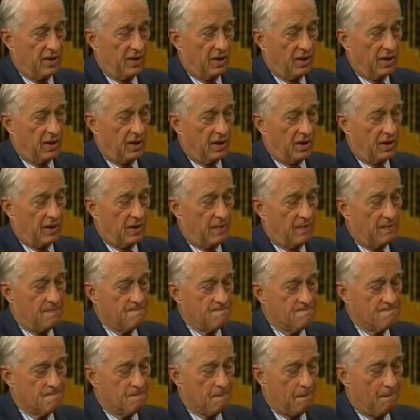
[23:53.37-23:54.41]
um,
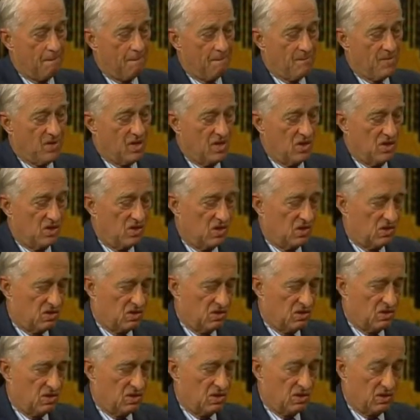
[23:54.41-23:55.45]
is
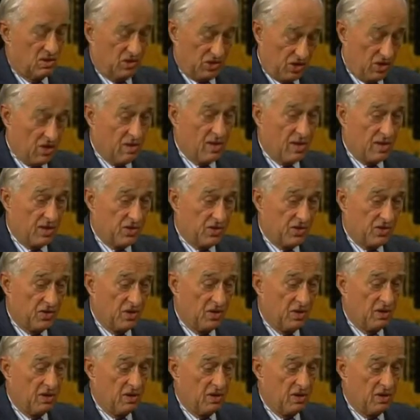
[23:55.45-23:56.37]
serious.